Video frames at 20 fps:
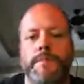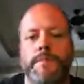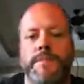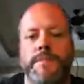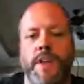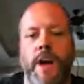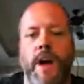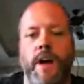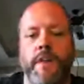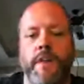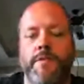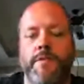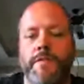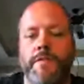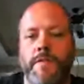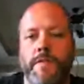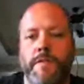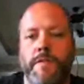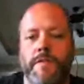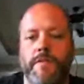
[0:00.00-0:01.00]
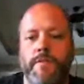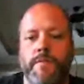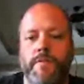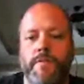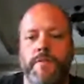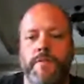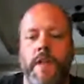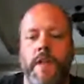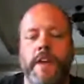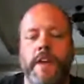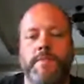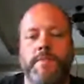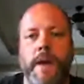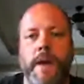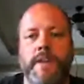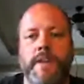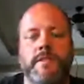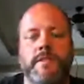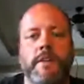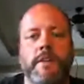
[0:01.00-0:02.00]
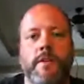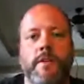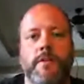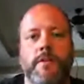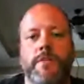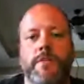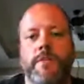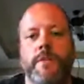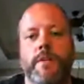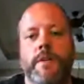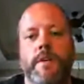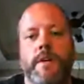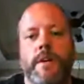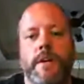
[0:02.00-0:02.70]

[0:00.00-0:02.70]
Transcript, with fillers: stuff flies past the Earth.